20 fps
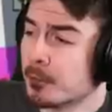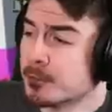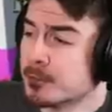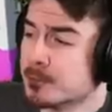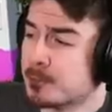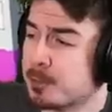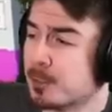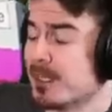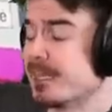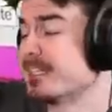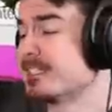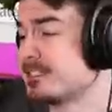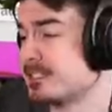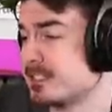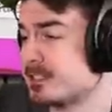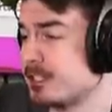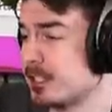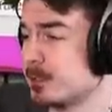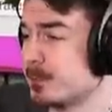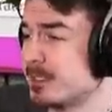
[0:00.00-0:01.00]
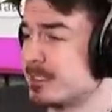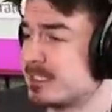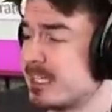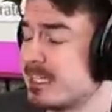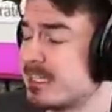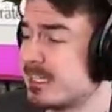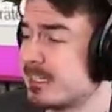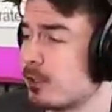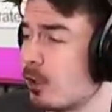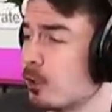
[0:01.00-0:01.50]
First place is going to be
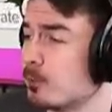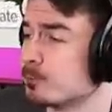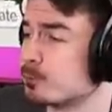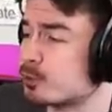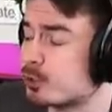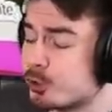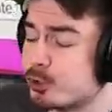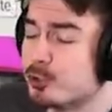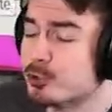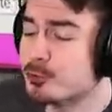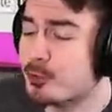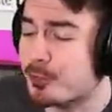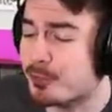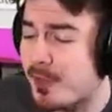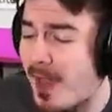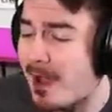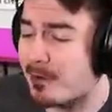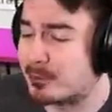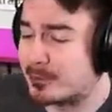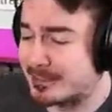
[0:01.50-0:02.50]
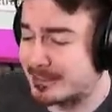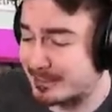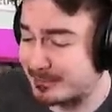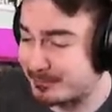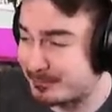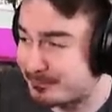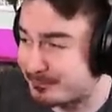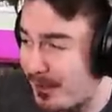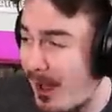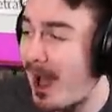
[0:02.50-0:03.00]
taking home
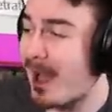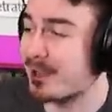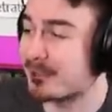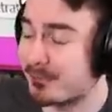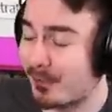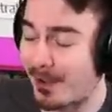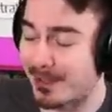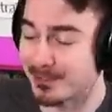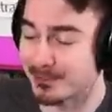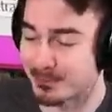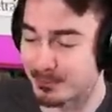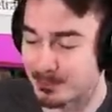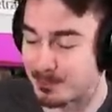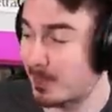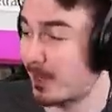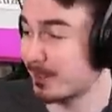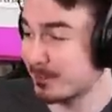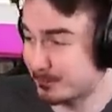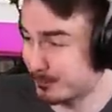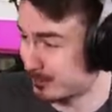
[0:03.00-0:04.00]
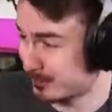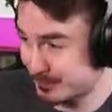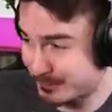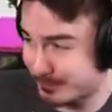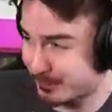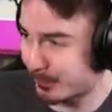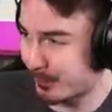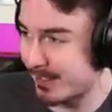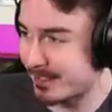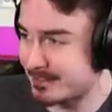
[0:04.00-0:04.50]
2,500 bucks, which
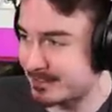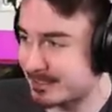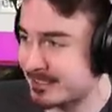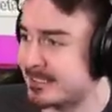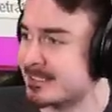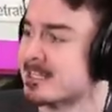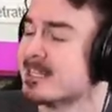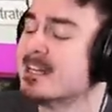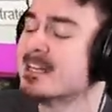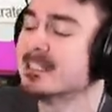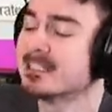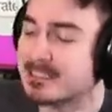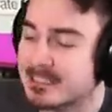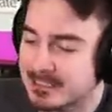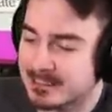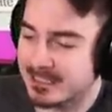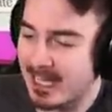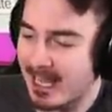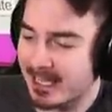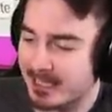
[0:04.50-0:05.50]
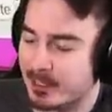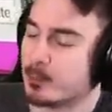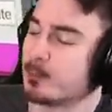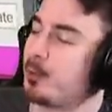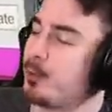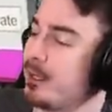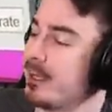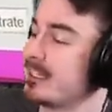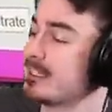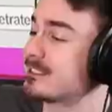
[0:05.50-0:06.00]
is crazy
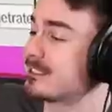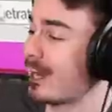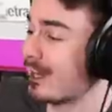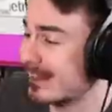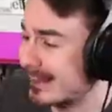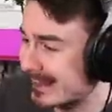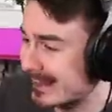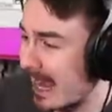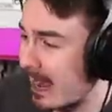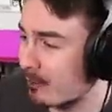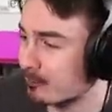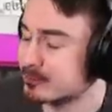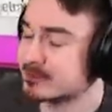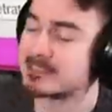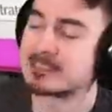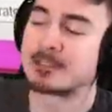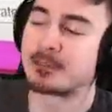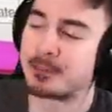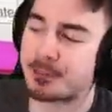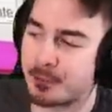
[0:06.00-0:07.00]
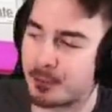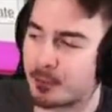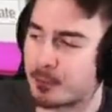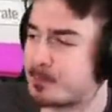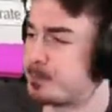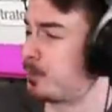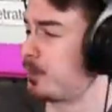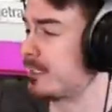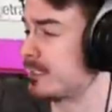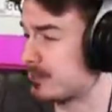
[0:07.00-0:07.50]
second place 1,000,
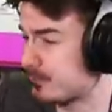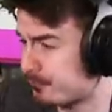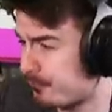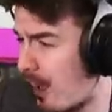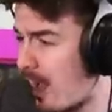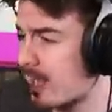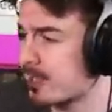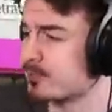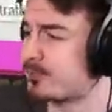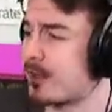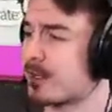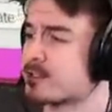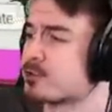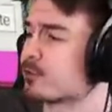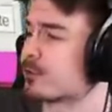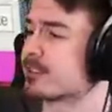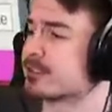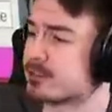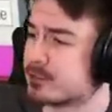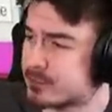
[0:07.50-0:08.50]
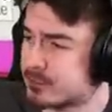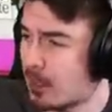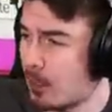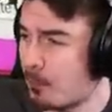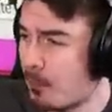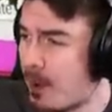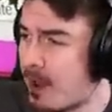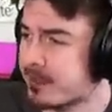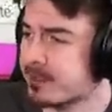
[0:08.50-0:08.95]
third place 500, and so